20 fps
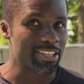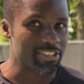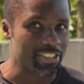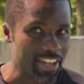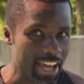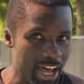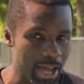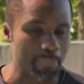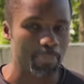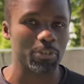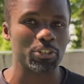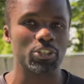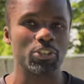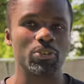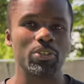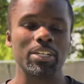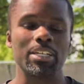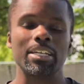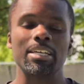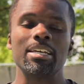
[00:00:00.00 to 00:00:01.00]
it's an
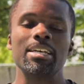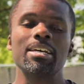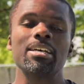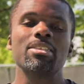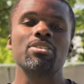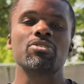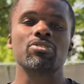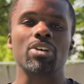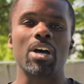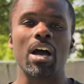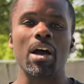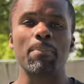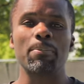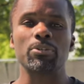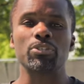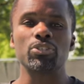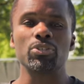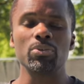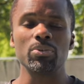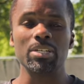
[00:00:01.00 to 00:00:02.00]
opportunity. There's an
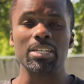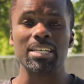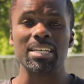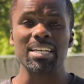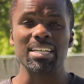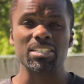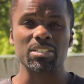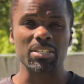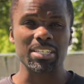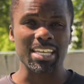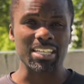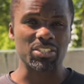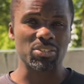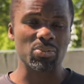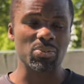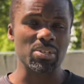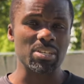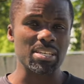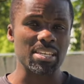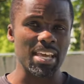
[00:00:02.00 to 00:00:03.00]
opportunity to get to
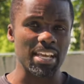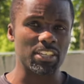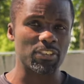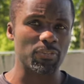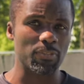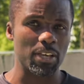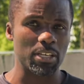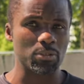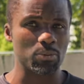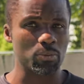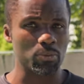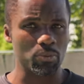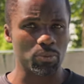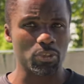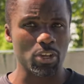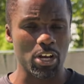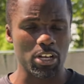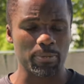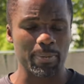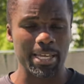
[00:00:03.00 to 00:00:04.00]
the next phase, which we'll
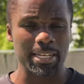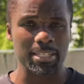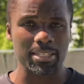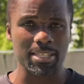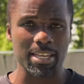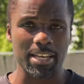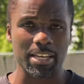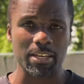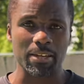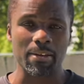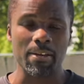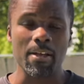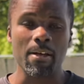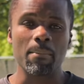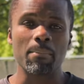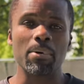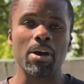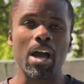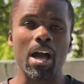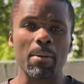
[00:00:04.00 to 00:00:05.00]
talk about in a second.
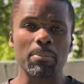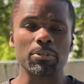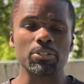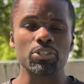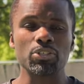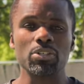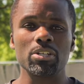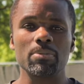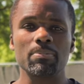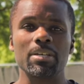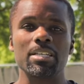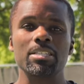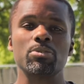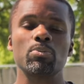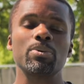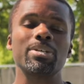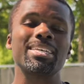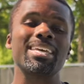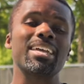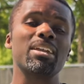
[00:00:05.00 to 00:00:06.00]
But opportunity means
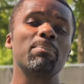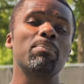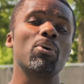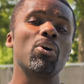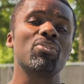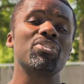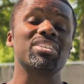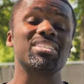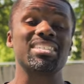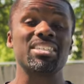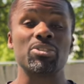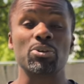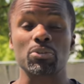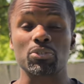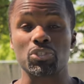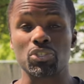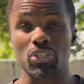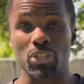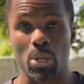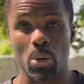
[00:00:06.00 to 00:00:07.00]
we get a ball that's either
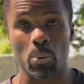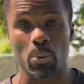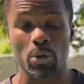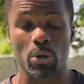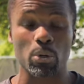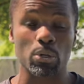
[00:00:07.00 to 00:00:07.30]
slower